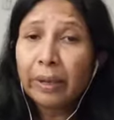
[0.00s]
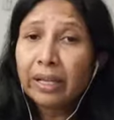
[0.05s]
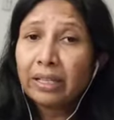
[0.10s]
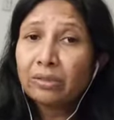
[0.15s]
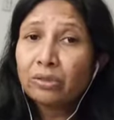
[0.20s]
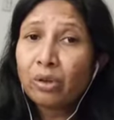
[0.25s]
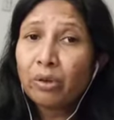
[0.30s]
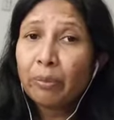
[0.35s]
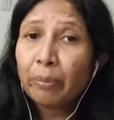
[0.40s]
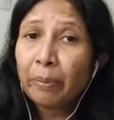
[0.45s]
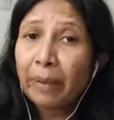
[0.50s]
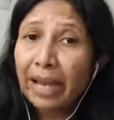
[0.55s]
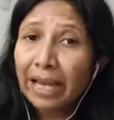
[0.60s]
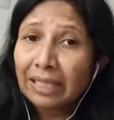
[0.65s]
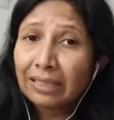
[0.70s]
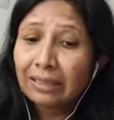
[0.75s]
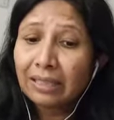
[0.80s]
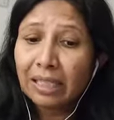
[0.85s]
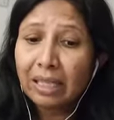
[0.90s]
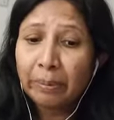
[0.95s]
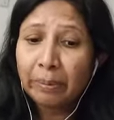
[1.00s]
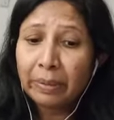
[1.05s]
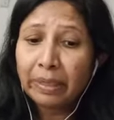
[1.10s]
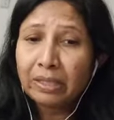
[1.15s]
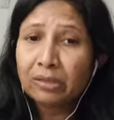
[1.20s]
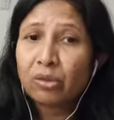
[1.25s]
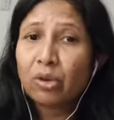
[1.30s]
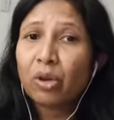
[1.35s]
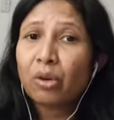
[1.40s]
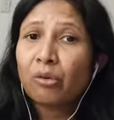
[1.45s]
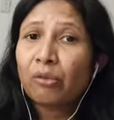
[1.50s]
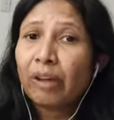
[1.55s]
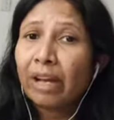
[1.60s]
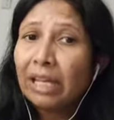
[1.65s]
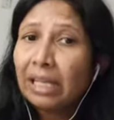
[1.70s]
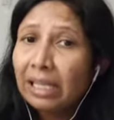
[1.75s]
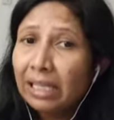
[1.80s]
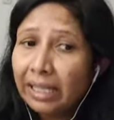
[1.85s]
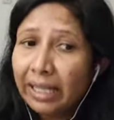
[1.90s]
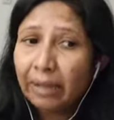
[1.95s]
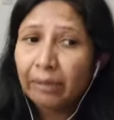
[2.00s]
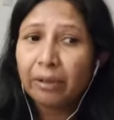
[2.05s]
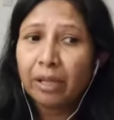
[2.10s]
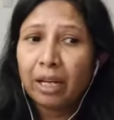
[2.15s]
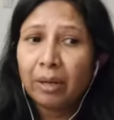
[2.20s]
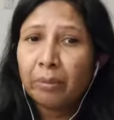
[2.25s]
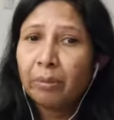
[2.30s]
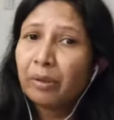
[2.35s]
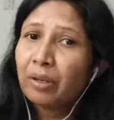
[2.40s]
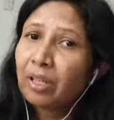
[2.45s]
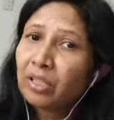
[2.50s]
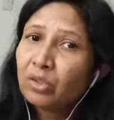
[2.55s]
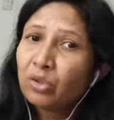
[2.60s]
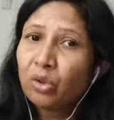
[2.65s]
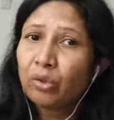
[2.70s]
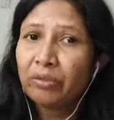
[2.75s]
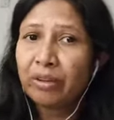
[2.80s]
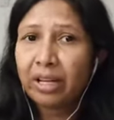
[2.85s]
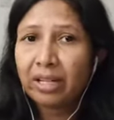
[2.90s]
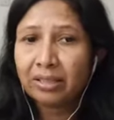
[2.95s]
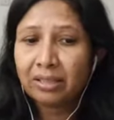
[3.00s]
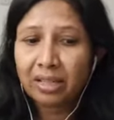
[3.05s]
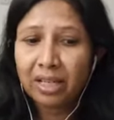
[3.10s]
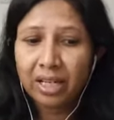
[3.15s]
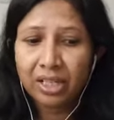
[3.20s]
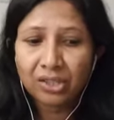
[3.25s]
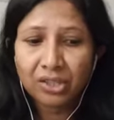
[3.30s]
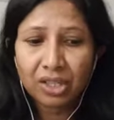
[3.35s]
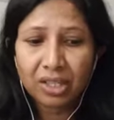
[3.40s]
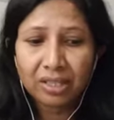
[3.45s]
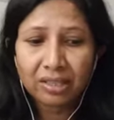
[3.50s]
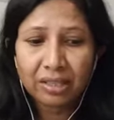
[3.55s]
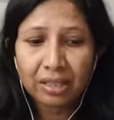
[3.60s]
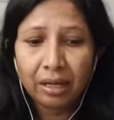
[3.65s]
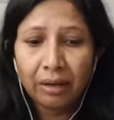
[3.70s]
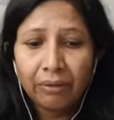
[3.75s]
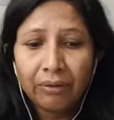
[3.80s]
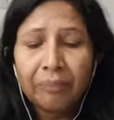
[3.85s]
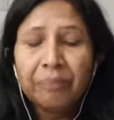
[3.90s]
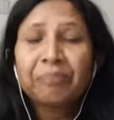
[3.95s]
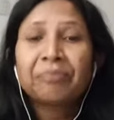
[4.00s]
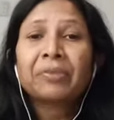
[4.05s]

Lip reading: pairs of maxillipids are well developed in zoea stage itself.